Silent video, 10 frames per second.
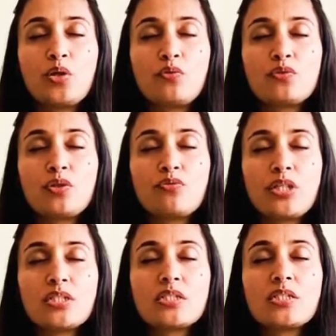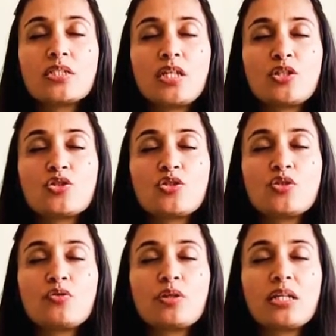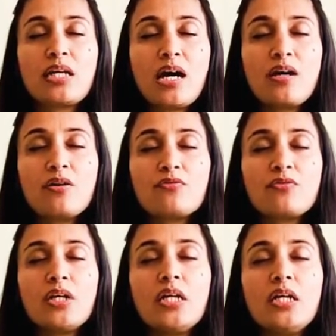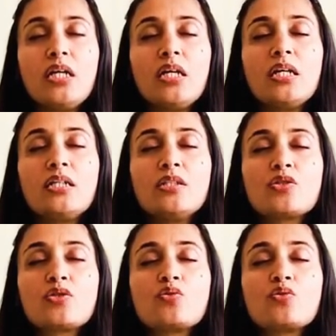the greatest intentions you can have is to